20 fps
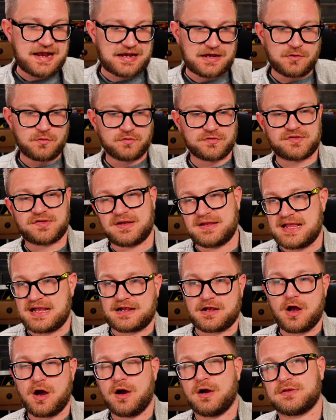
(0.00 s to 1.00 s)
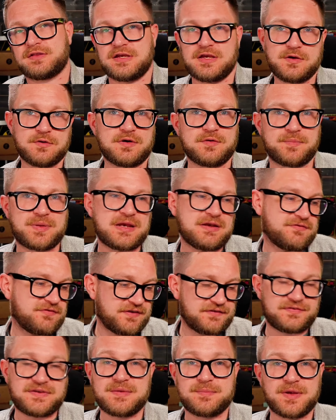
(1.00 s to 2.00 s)
and all of a sudden that card that you would have been
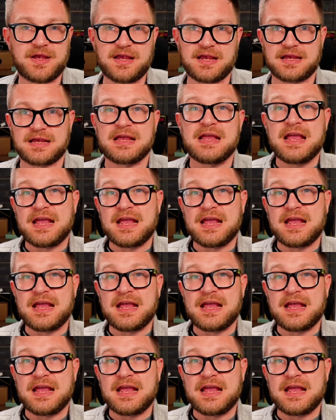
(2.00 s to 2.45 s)
50p